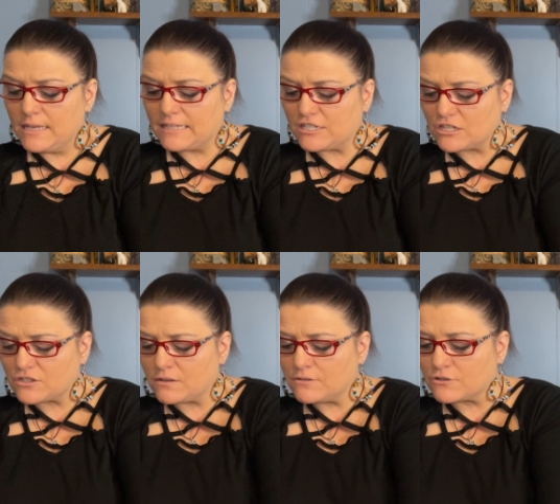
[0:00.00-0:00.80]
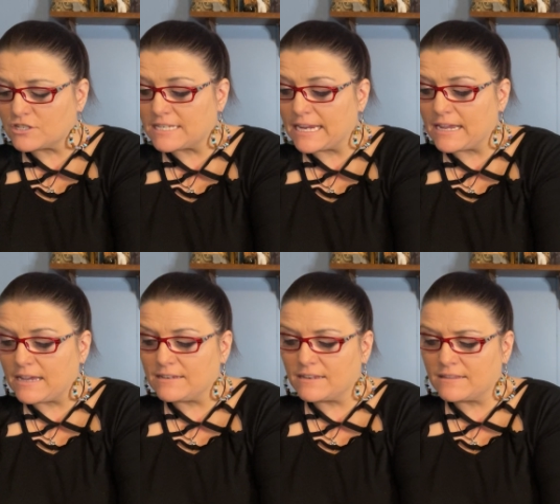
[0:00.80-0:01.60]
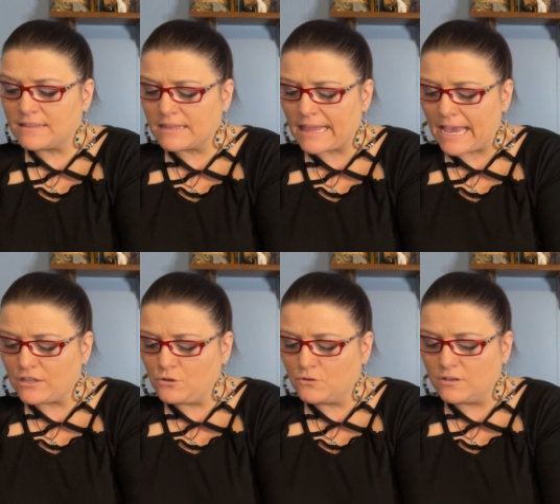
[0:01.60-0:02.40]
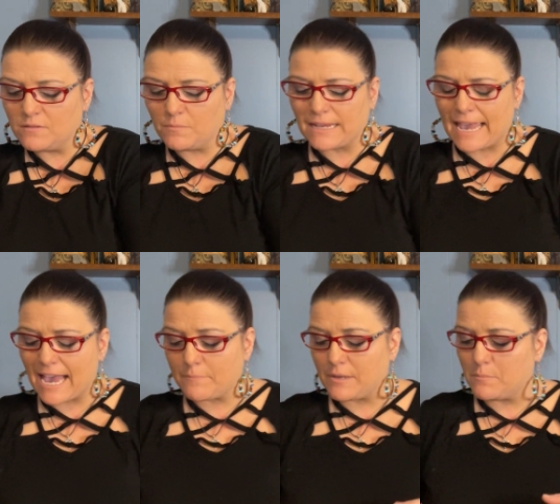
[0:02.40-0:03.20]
They just don't understand that you couldn't be happy.